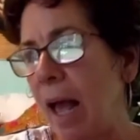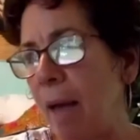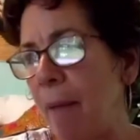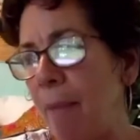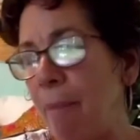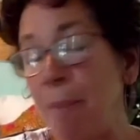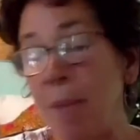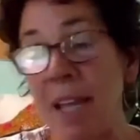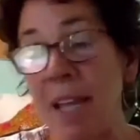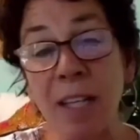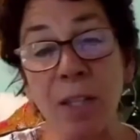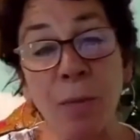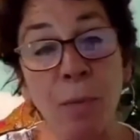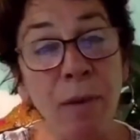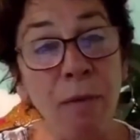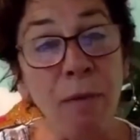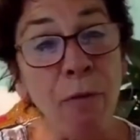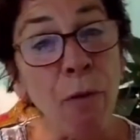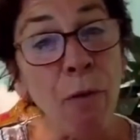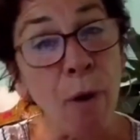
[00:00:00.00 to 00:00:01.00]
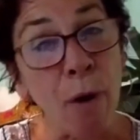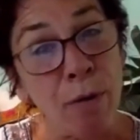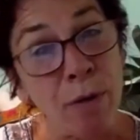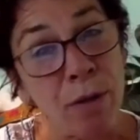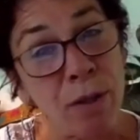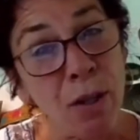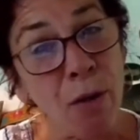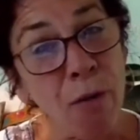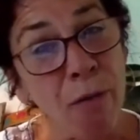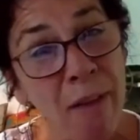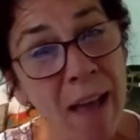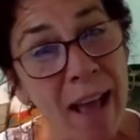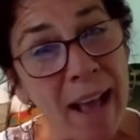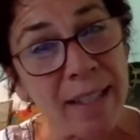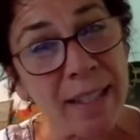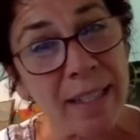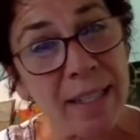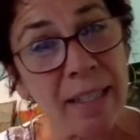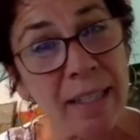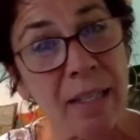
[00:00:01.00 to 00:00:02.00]
because we've grown so
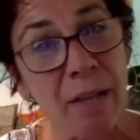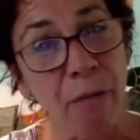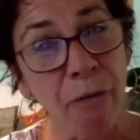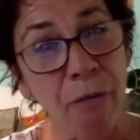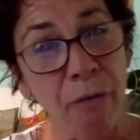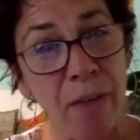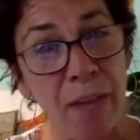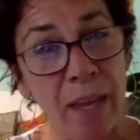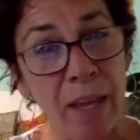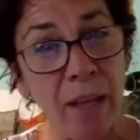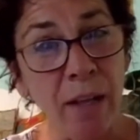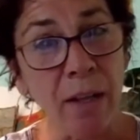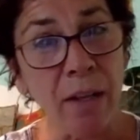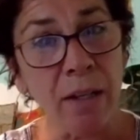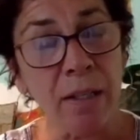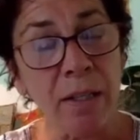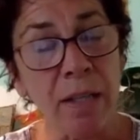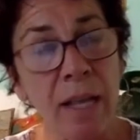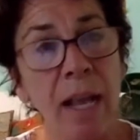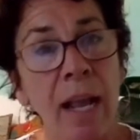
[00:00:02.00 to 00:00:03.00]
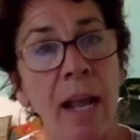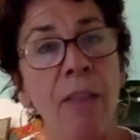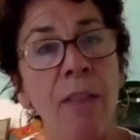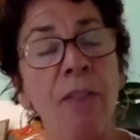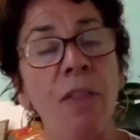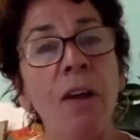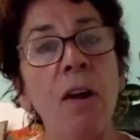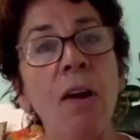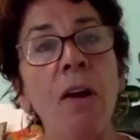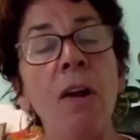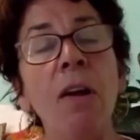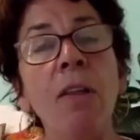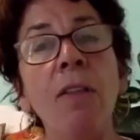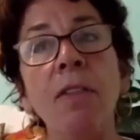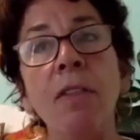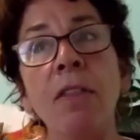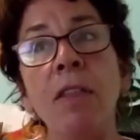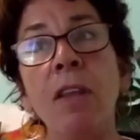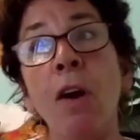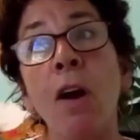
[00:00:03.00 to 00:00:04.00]
fast as a field, there
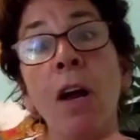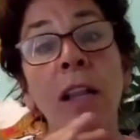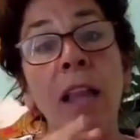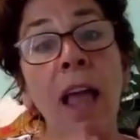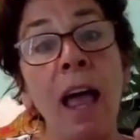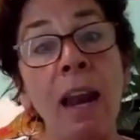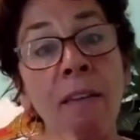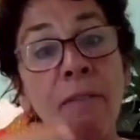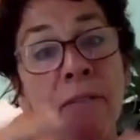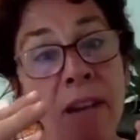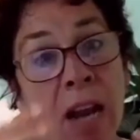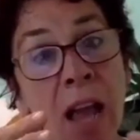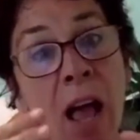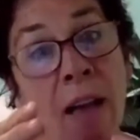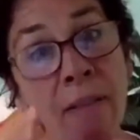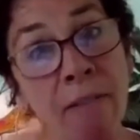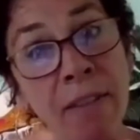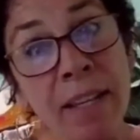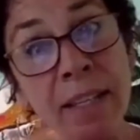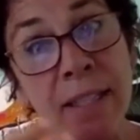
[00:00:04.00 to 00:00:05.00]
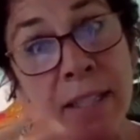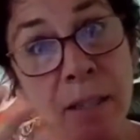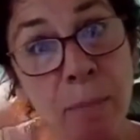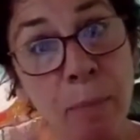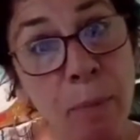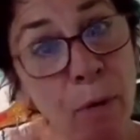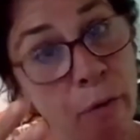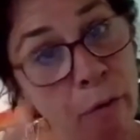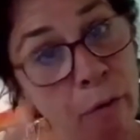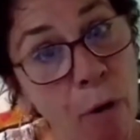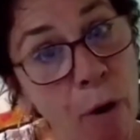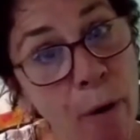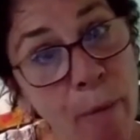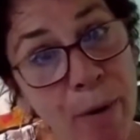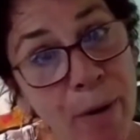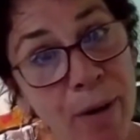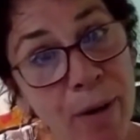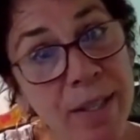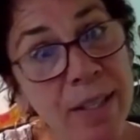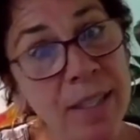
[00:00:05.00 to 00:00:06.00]
are a lot of novice
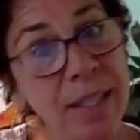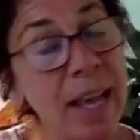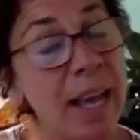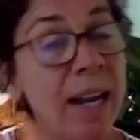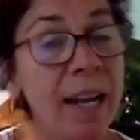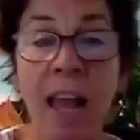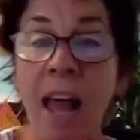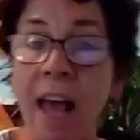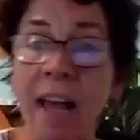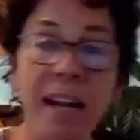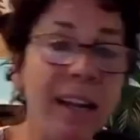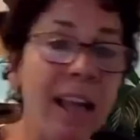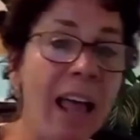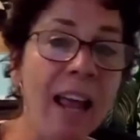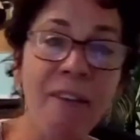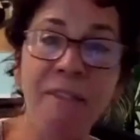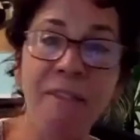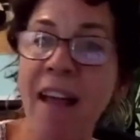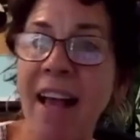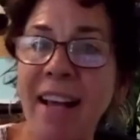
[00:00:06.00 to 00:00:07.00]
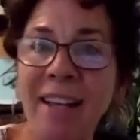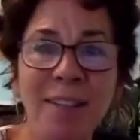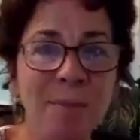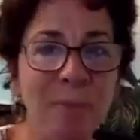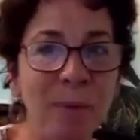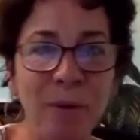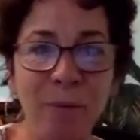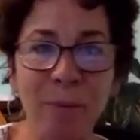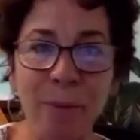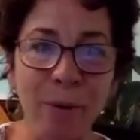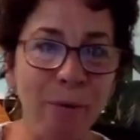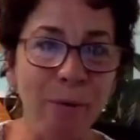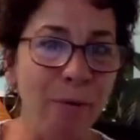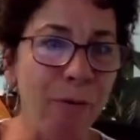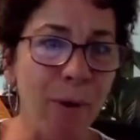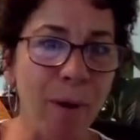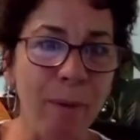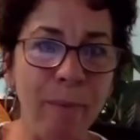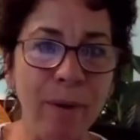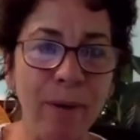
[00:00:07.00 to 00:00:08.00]
performers and not a lot of expert
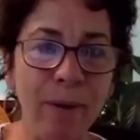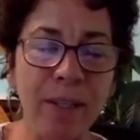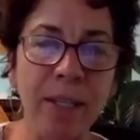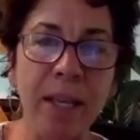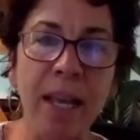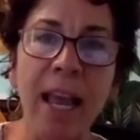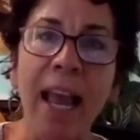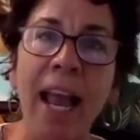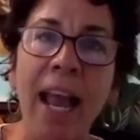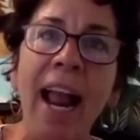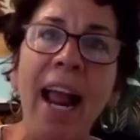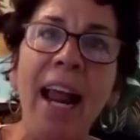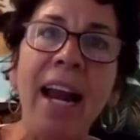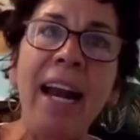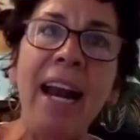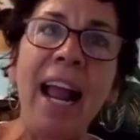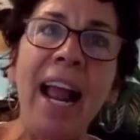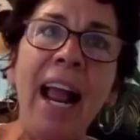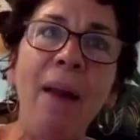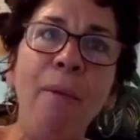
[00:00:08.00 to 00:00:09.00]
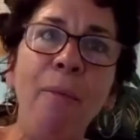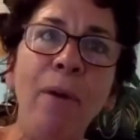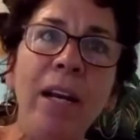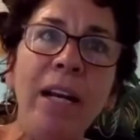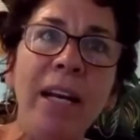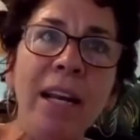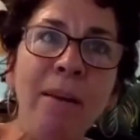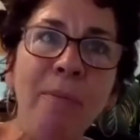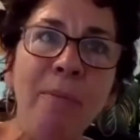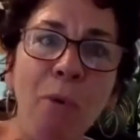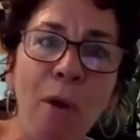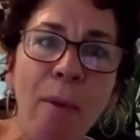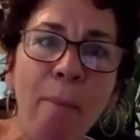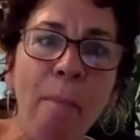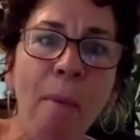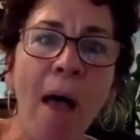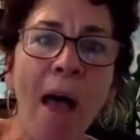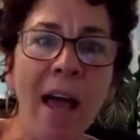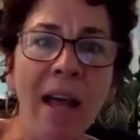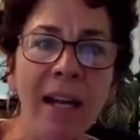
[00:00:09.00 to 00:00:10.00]
performers. And we need more
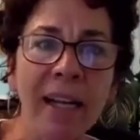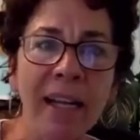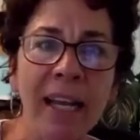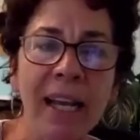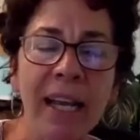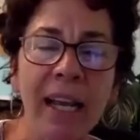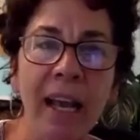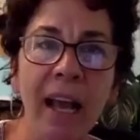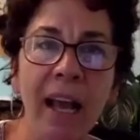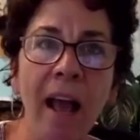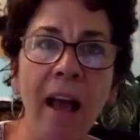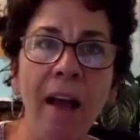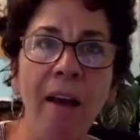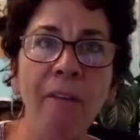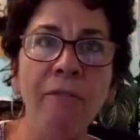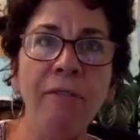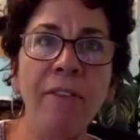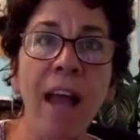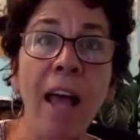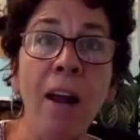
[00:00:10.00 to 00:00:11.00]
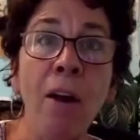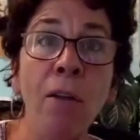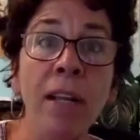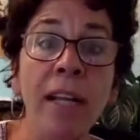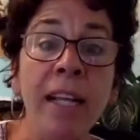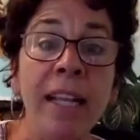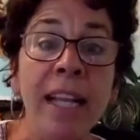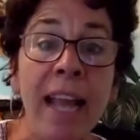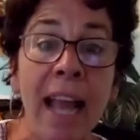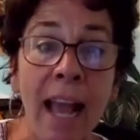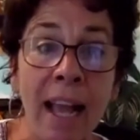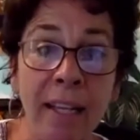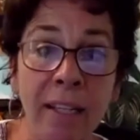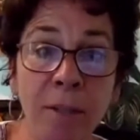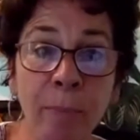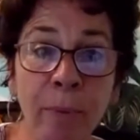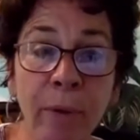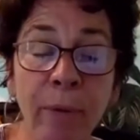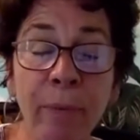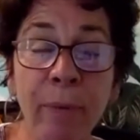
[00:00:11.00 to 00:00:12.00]
modeling of not only the
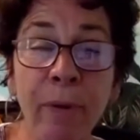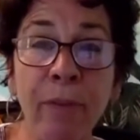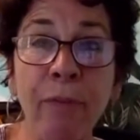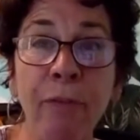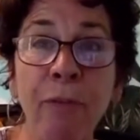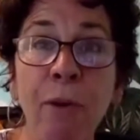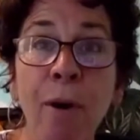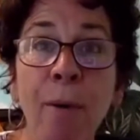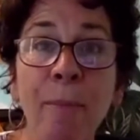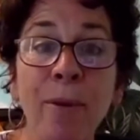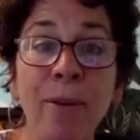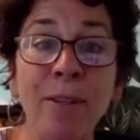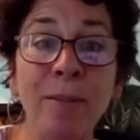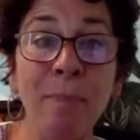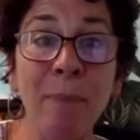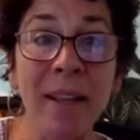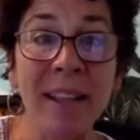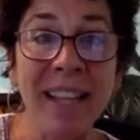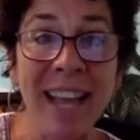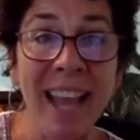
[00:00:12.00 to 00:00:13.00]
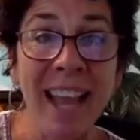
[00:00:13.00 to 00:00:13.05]
expert performers, but the